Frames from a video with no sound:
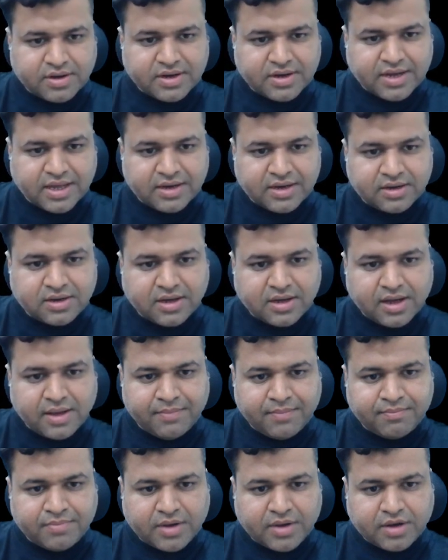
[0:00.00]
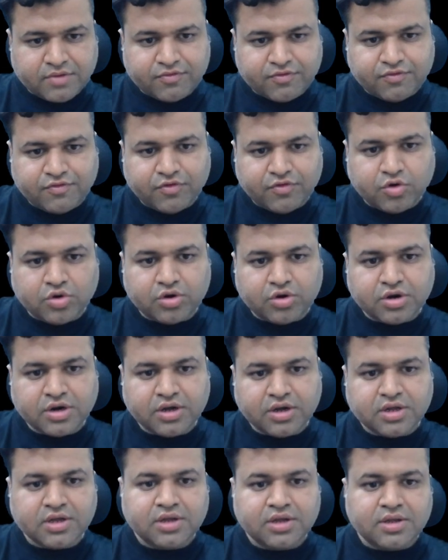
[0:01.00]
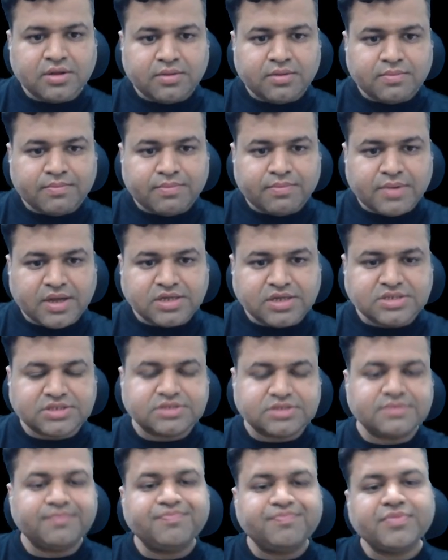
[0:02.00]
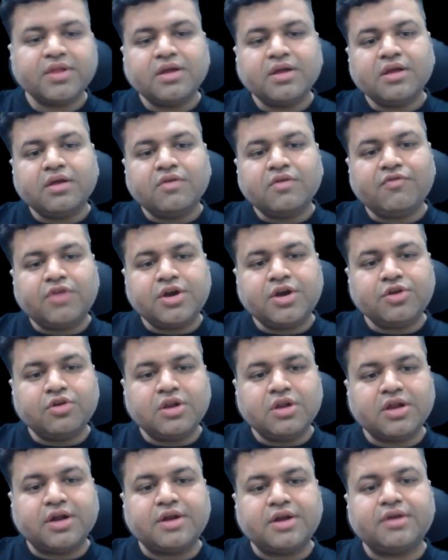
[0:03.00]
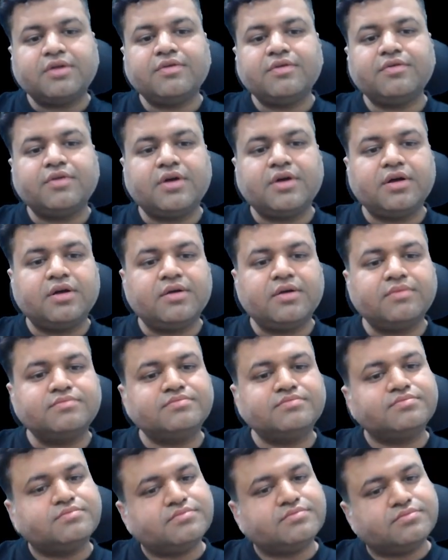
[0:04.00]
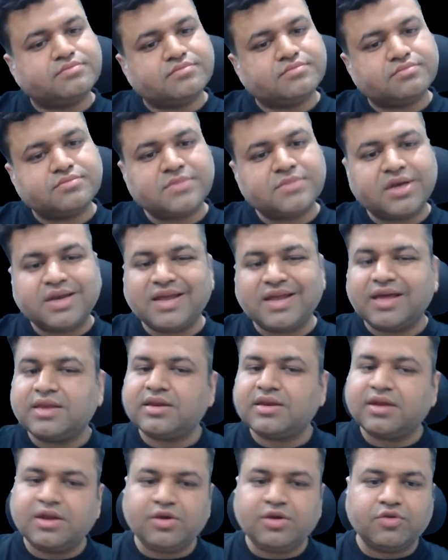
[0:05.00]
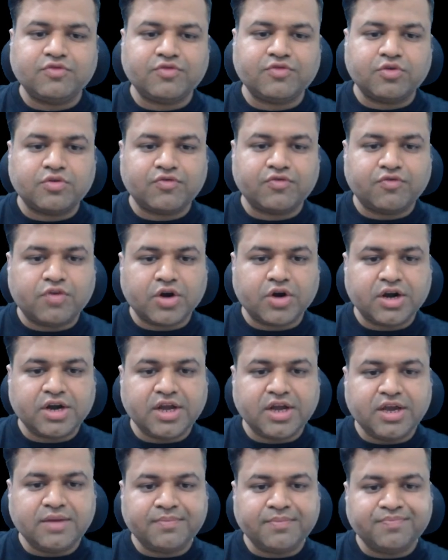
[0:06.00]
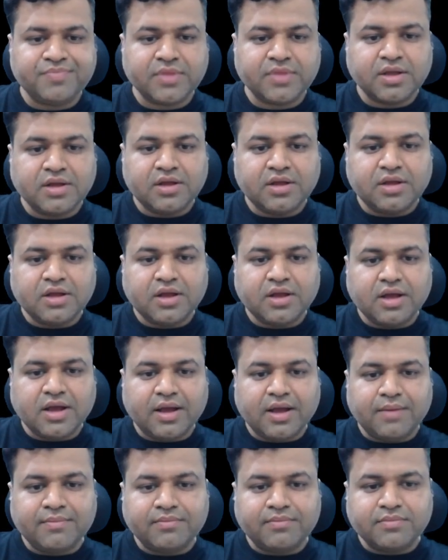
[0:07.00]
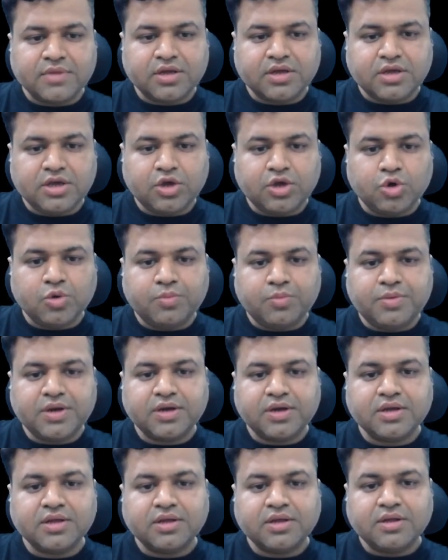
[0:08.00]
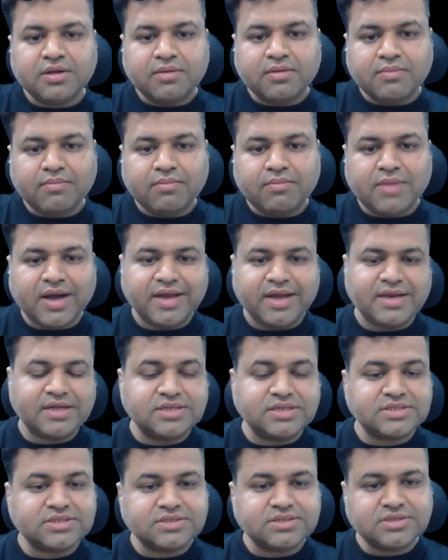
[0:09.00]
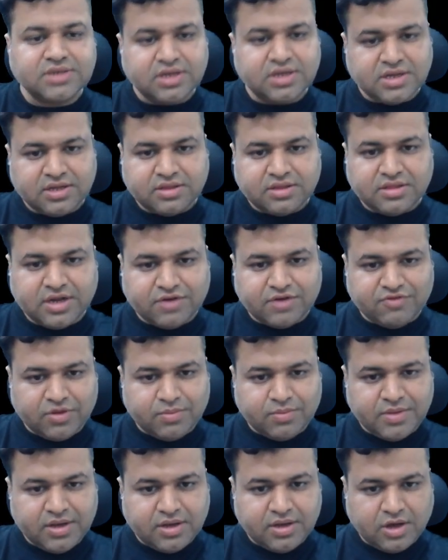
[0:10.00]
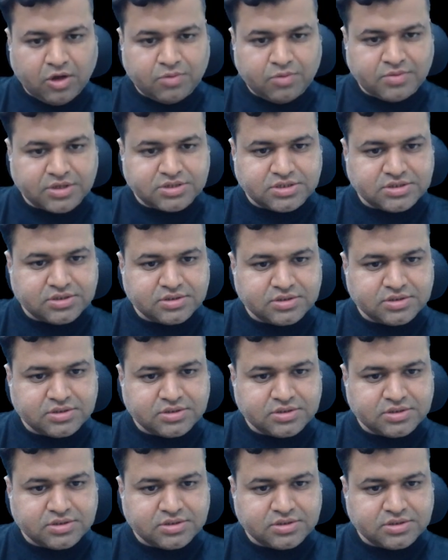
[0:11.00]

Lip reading: 10 m power 4 plus what you will get, 10 into 4, 40 m cubed minus, that will be how much,